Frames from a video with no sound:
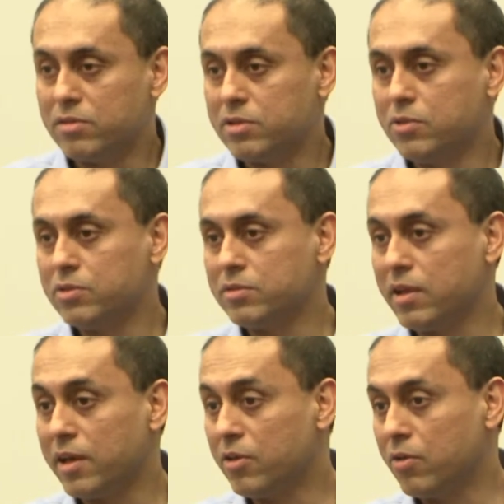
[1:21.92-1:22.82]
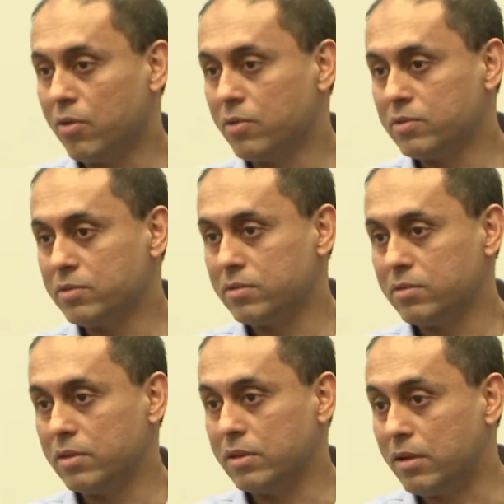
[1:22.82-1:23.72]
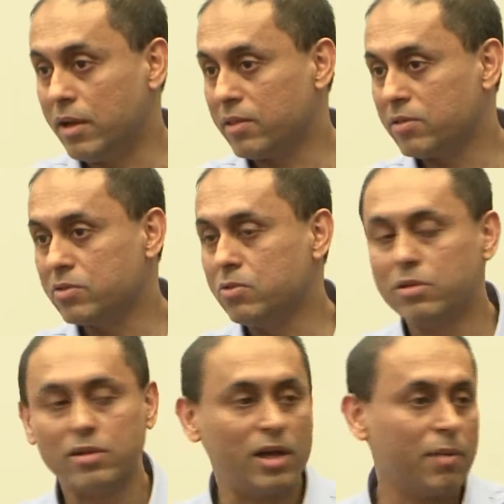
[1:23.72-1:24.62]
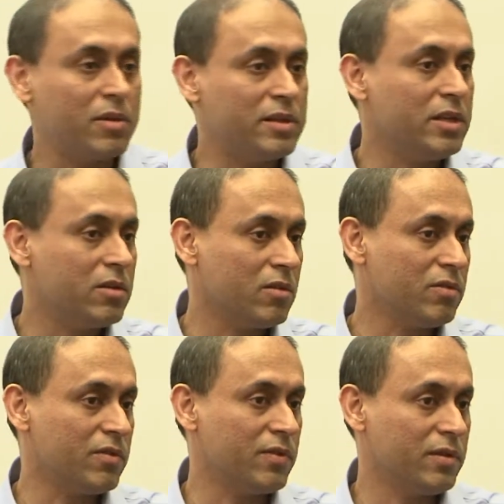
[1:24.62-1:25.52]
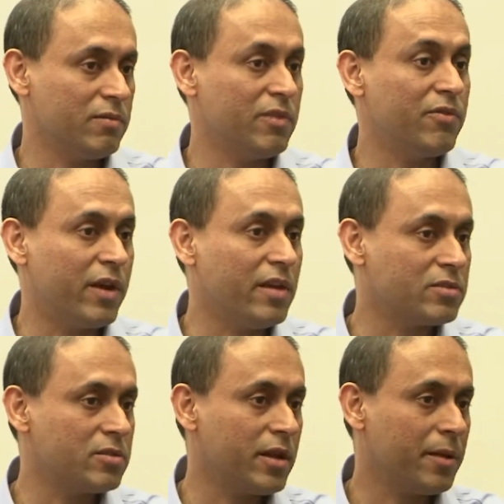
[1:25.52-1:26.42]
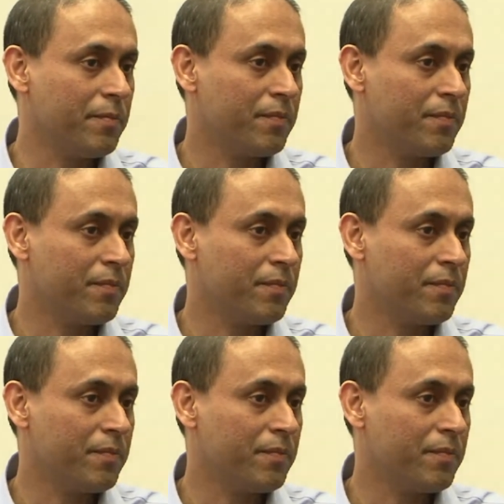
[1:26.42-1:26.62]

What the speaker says: institutions like yours, like the school that I am the dean of, we face today.